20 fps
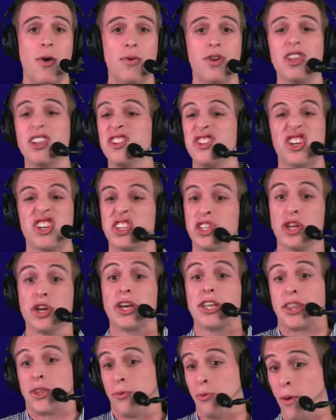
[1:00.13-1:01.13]
when you just
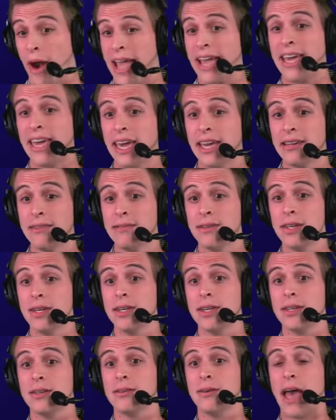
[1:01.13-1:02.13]
look at the ranking
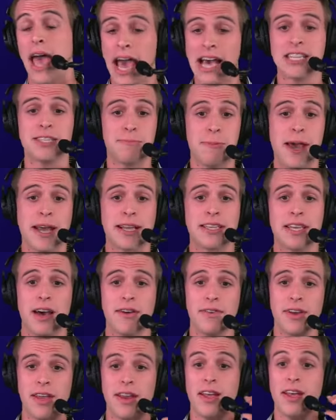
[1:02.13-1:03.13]
aspect
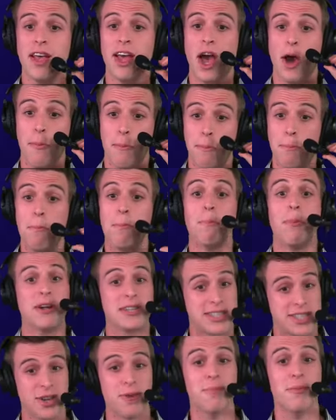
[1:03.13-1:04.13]
of it
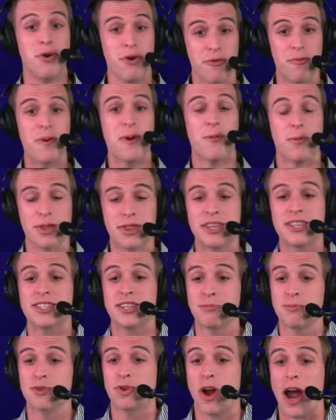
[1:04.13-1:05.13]
but some movement with the
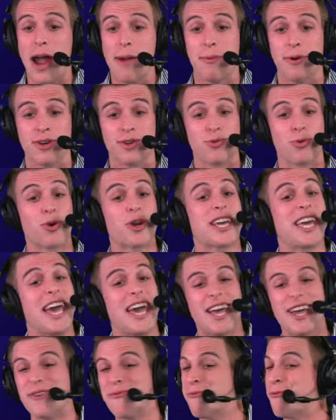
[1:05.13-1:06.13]
subscribers. We're
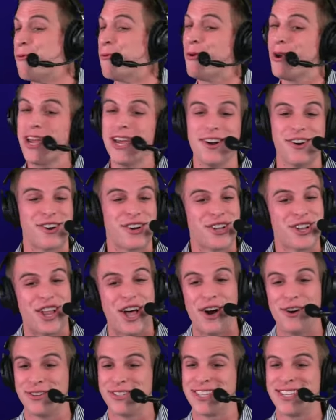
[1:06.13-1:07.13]
getting real
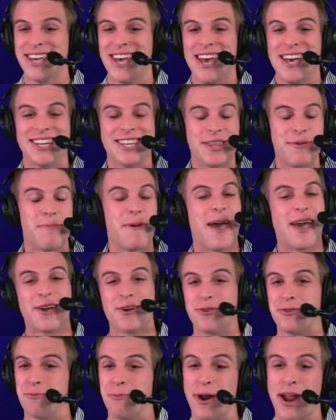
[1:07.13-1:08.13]
close to the
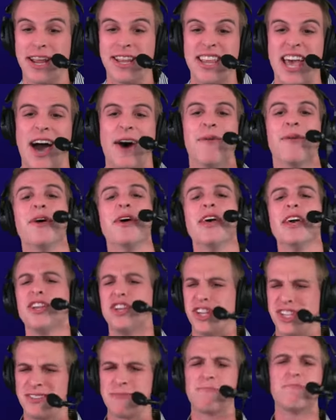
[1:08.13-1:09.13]
Bengals breakdown.
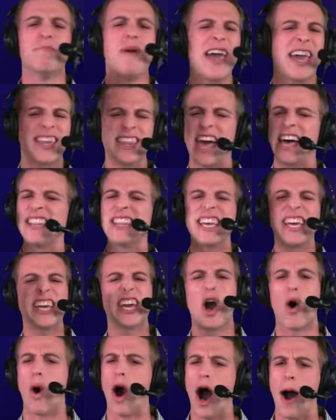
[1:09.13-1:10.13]
Just making that lead
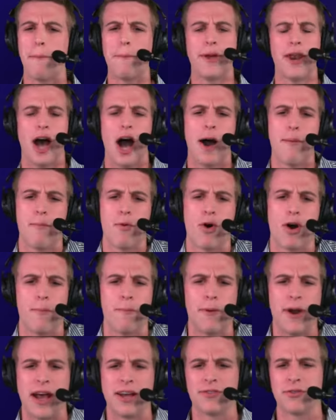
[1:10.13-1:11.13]
go up and up more on
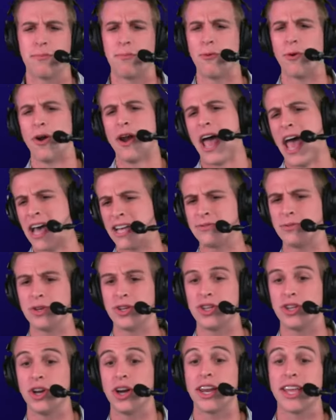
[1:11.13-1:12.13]
Browns Report as we
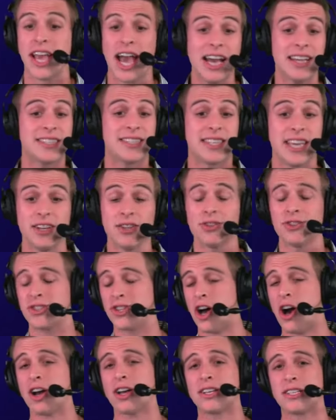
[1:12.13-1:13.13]
should. And guys, Steelers
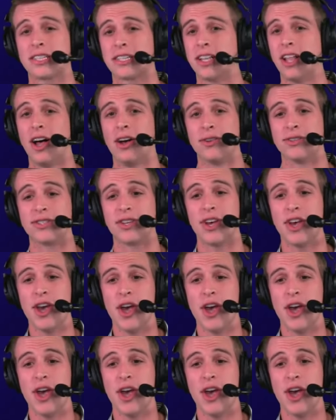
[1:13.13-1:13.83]
talk is close.